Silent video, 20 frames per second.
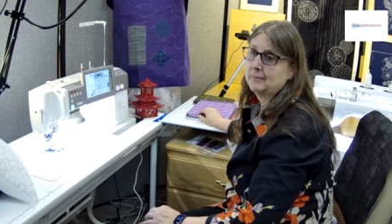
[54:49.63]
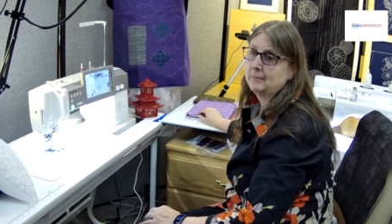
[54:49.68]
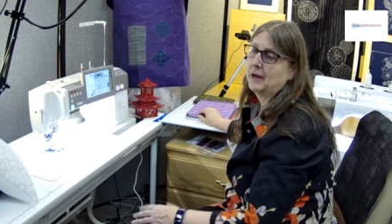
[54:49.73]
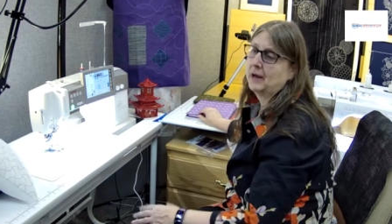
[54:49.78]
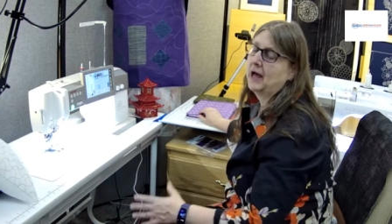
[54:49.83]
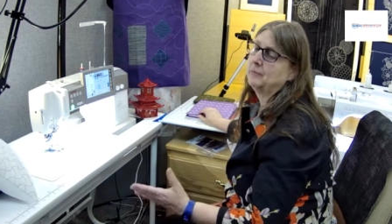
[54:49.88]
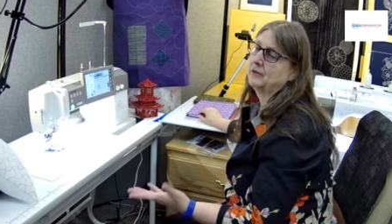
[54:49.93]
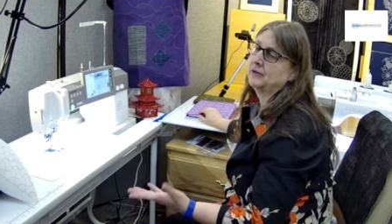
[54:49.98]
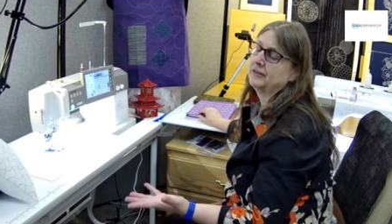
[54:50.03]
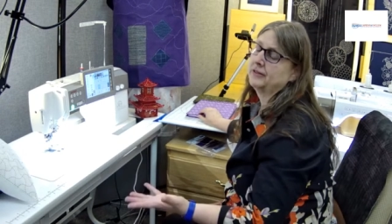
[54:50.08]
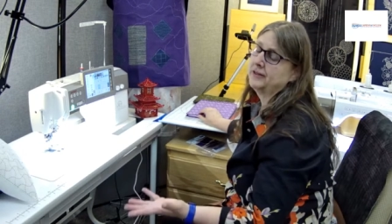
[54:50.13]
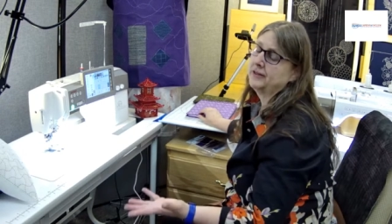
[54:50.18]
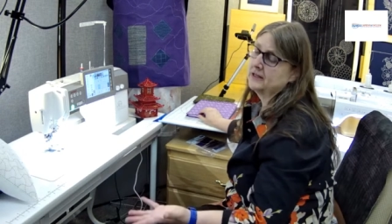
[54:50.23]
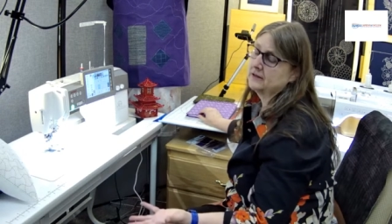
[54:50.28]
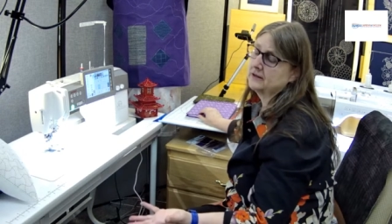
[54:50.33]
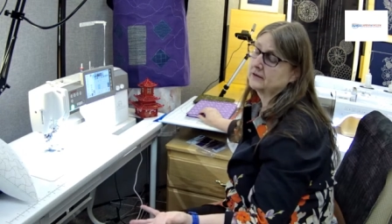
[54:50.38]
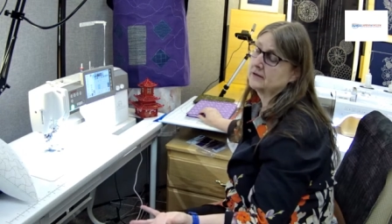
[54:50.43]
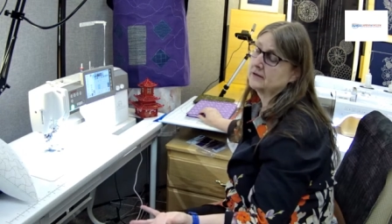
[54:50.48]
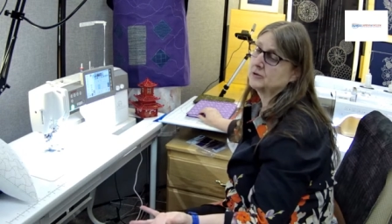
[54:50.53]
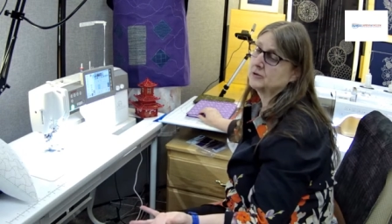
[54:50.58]
I would think
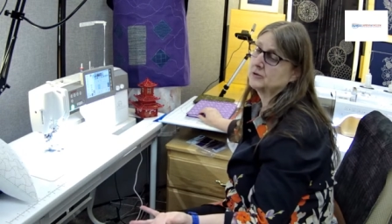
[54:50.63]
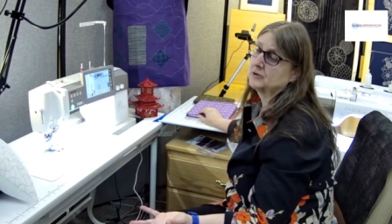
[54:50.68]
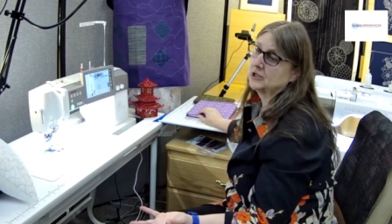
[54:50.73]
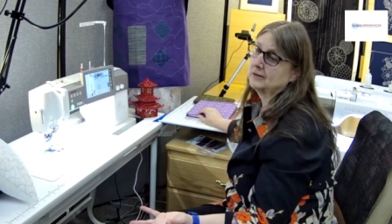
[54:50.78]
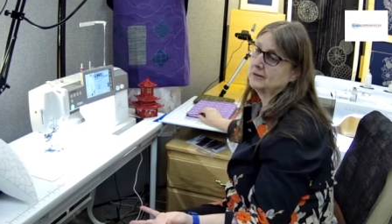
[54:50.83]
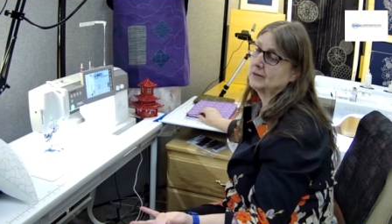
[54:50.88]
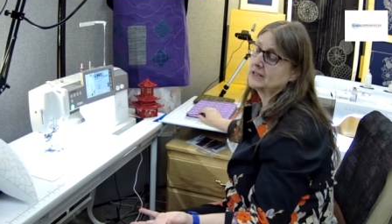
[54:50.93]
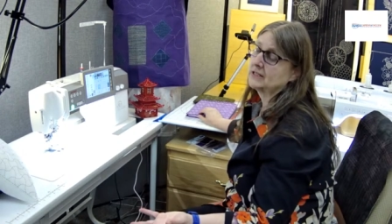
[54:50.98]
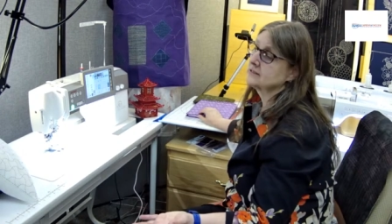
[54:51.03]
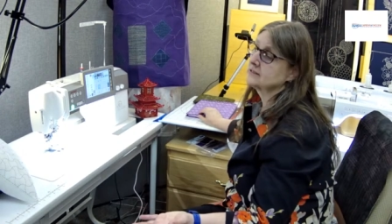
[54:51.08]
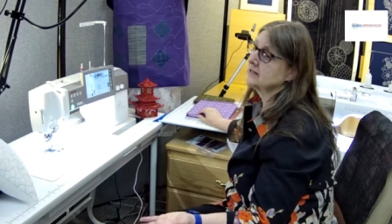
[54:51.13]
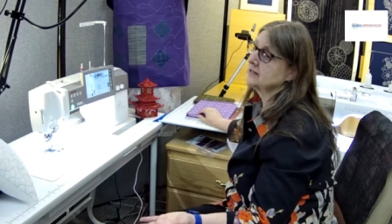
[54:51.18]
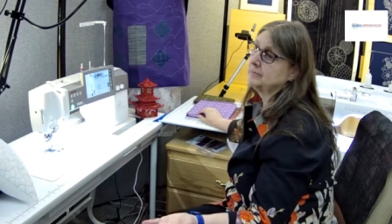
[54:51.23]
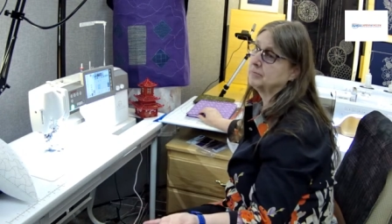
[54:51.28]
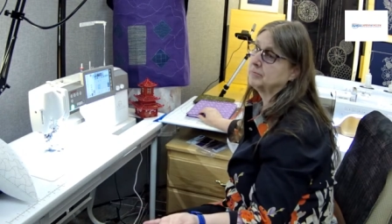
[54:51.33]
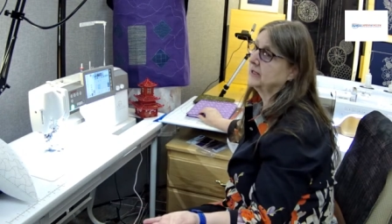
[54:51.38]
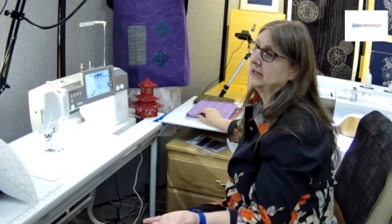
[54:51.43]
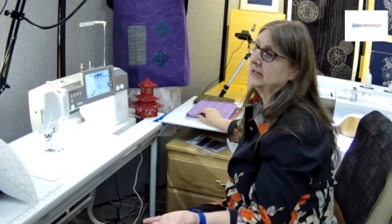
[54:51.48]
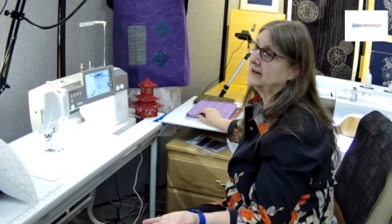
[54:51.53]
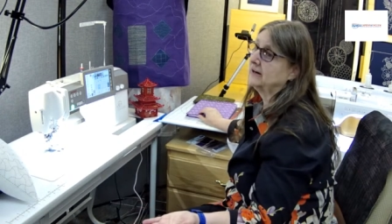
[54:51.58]
that the machine messed up,
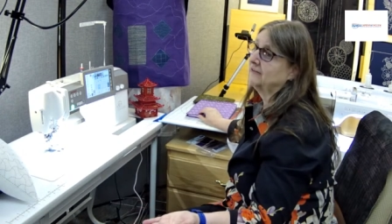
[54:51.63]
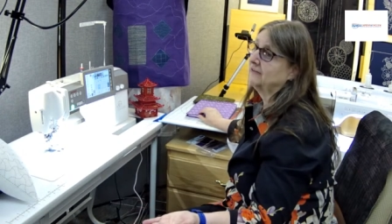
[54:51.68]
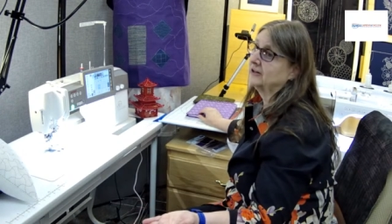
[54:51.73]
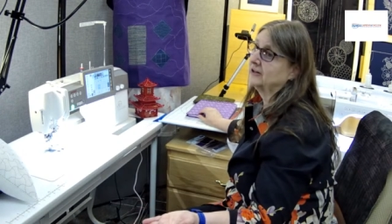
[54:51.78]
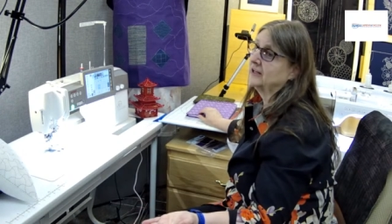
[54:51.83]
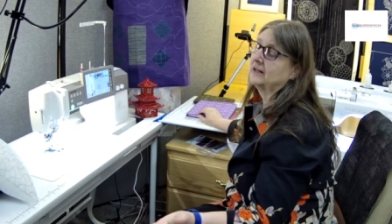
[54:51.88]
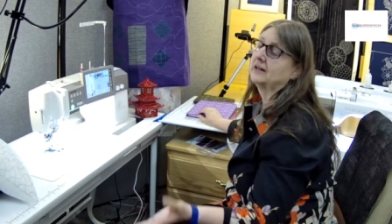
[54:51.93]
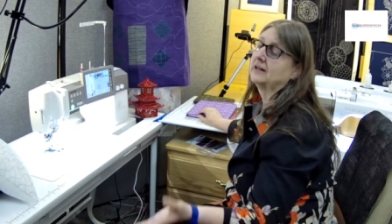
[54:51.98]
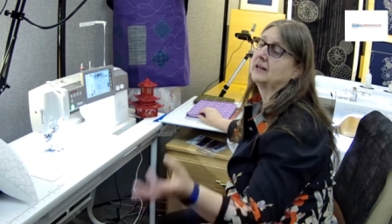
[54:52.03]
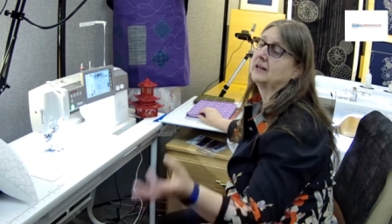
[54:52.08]
but it never did.